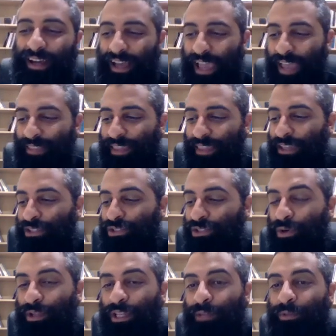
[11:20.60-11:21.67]
and they
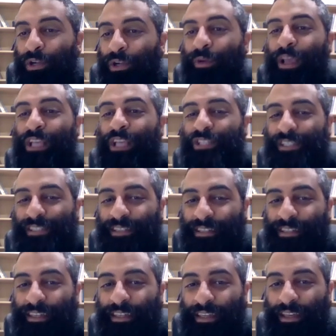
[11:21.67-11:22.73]
endured them
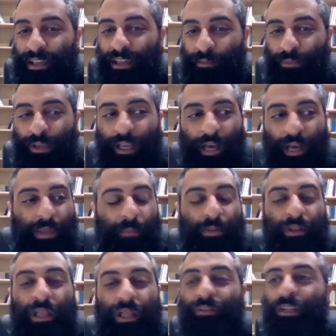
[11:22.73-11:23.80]
courageously, becoming
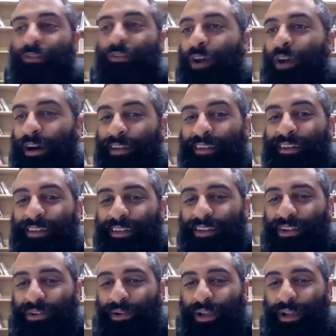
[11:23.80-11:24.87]
beloved of God,
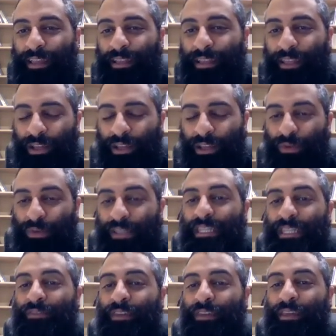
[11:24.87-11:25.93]
right?
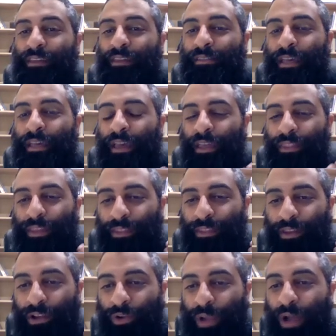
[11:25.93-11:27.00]
Receiving the, the
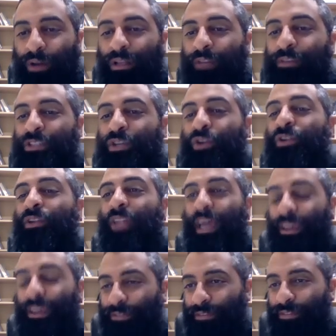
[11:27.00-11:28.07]
crown of eternal
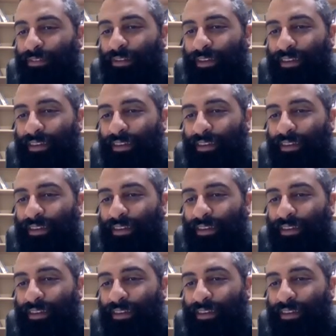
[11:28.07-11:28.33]
life.